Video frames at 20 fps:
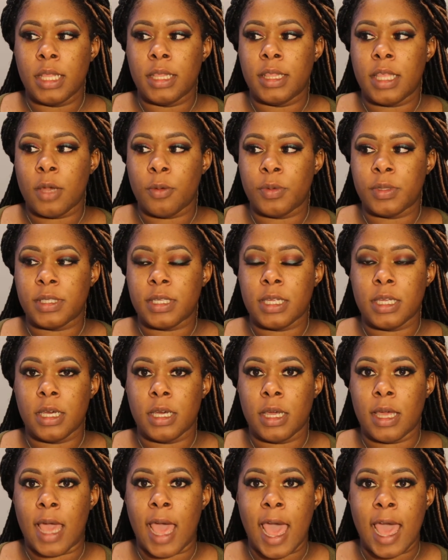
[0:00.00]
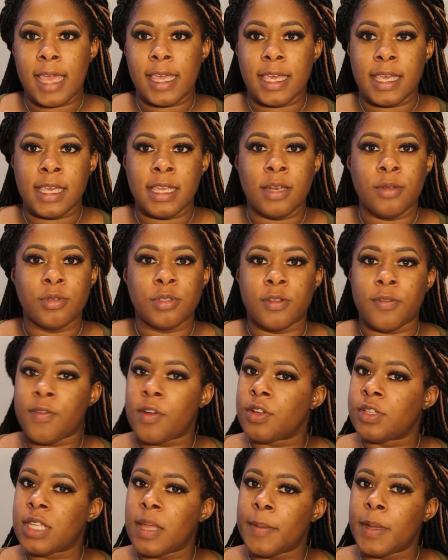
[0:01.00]
that was high end. It was the
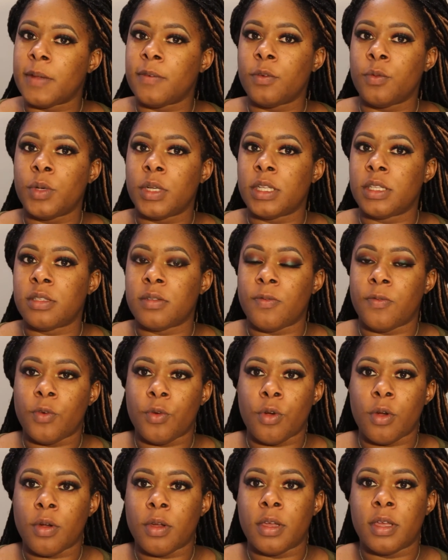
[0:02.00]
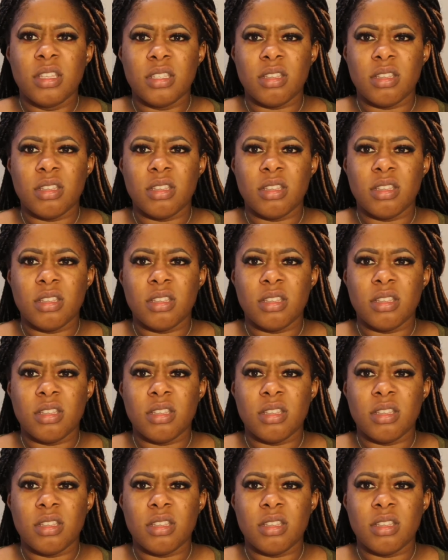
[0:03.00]
first time I ever went in Sephora.